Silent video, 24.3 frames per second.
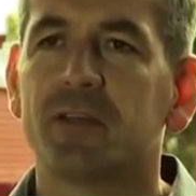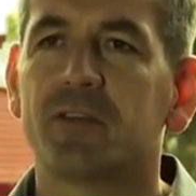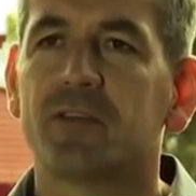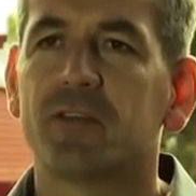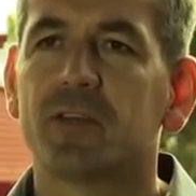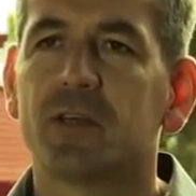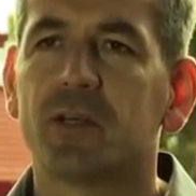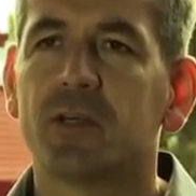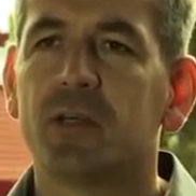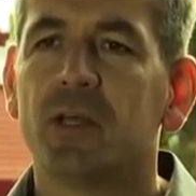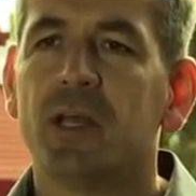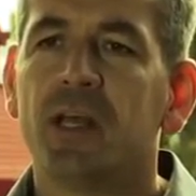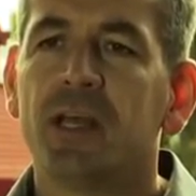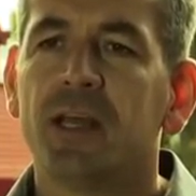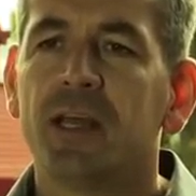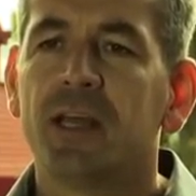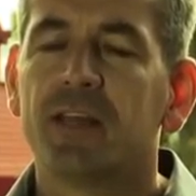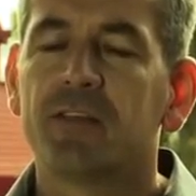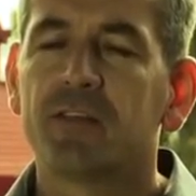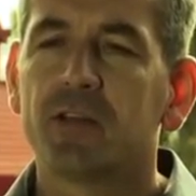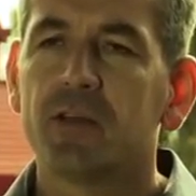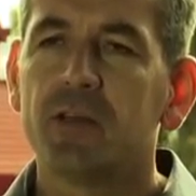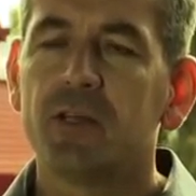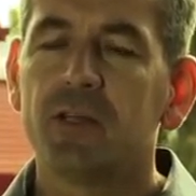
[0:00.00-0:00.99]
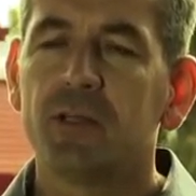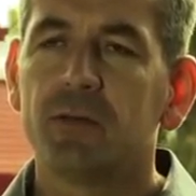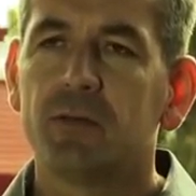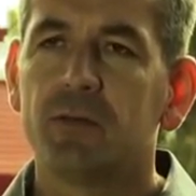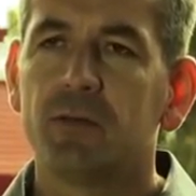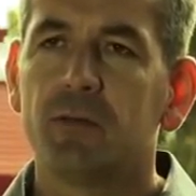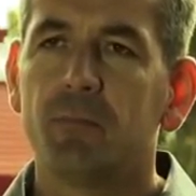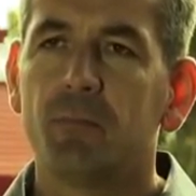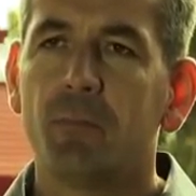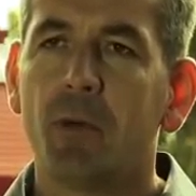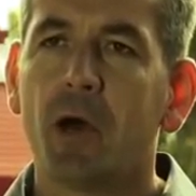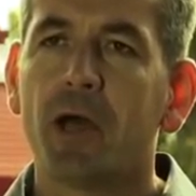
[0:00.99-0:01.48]
So it's only
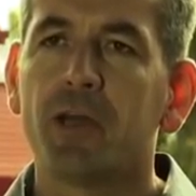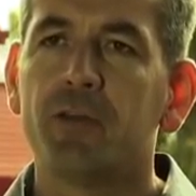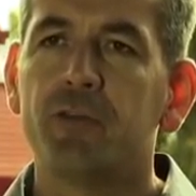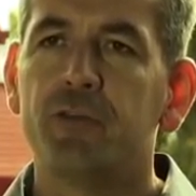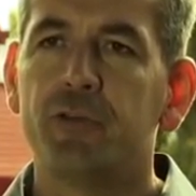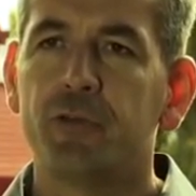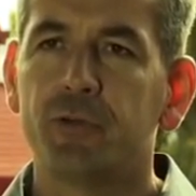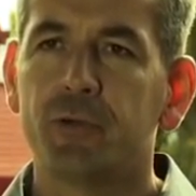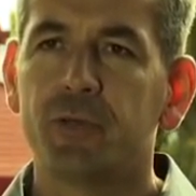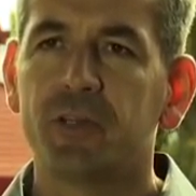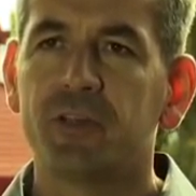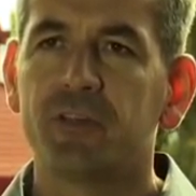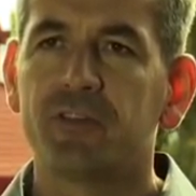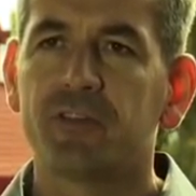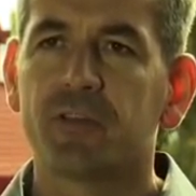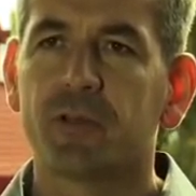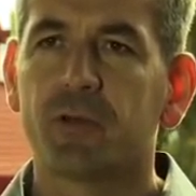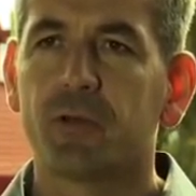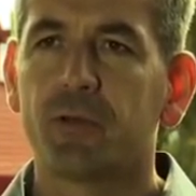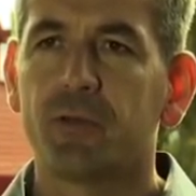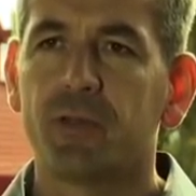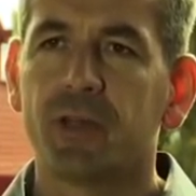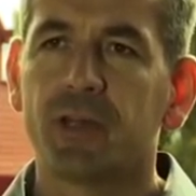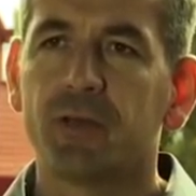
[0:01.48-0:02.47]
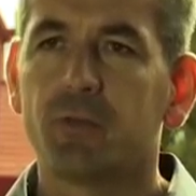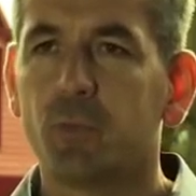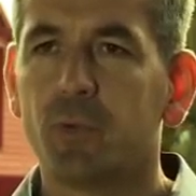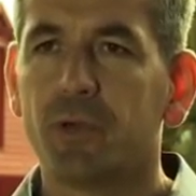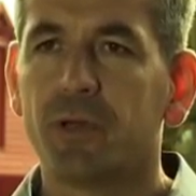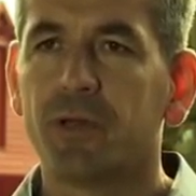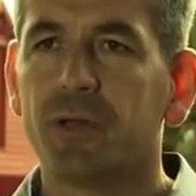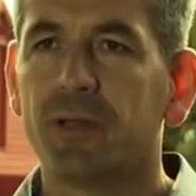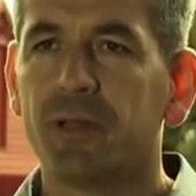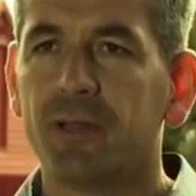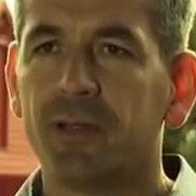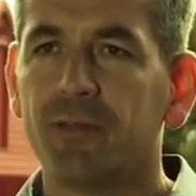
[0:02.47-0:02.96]
by doing so that
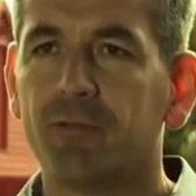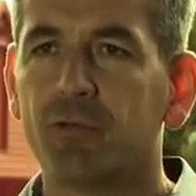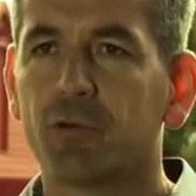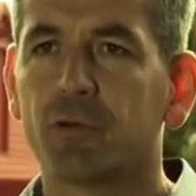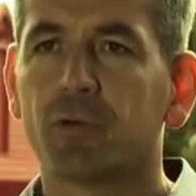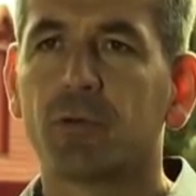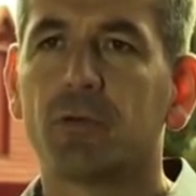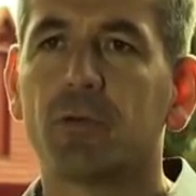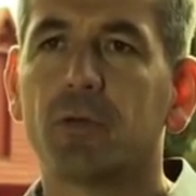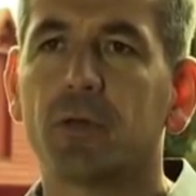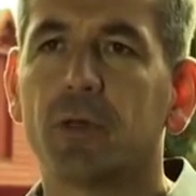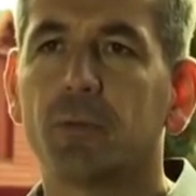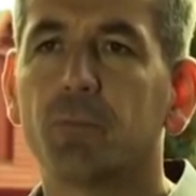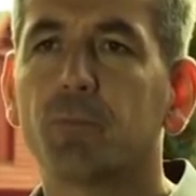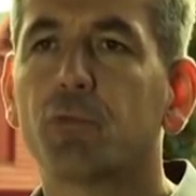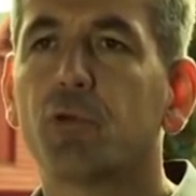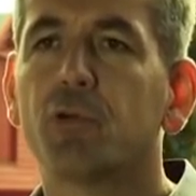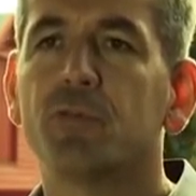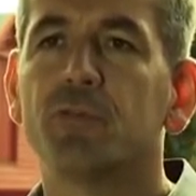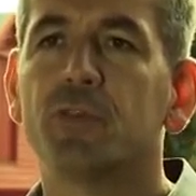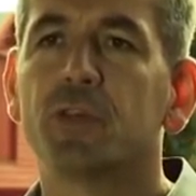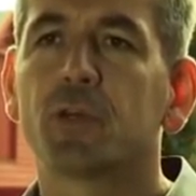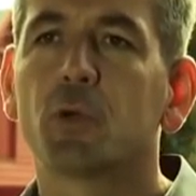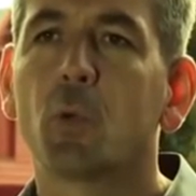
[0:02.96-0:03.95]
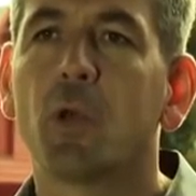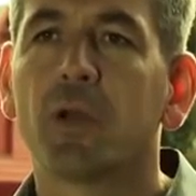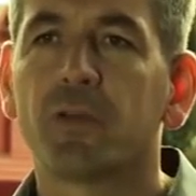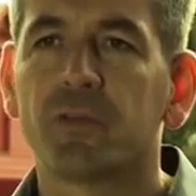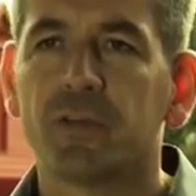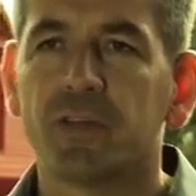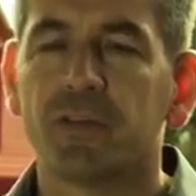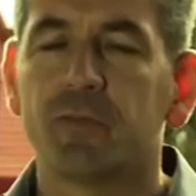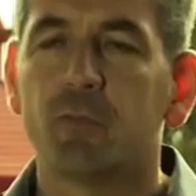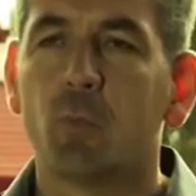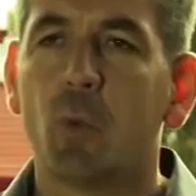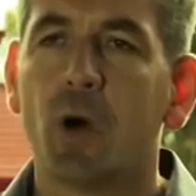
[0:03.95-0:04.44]
we're ever improving the
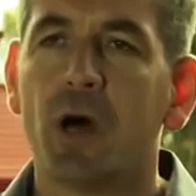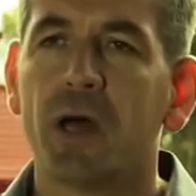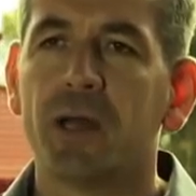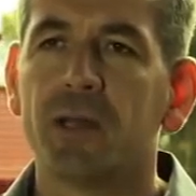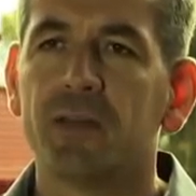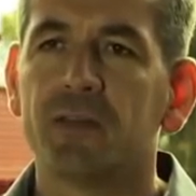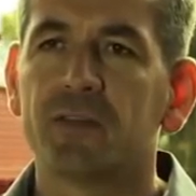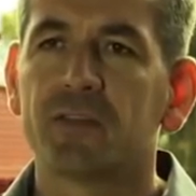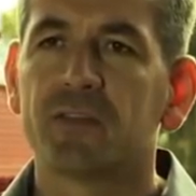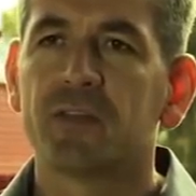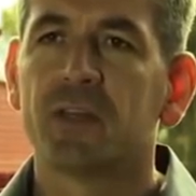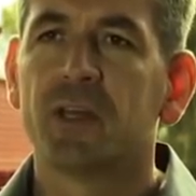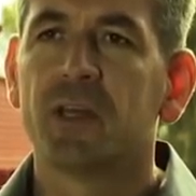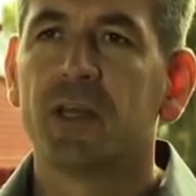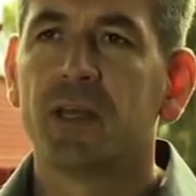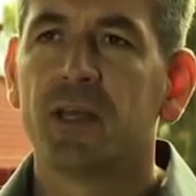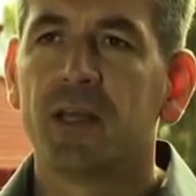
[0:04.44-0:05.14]
quality of wines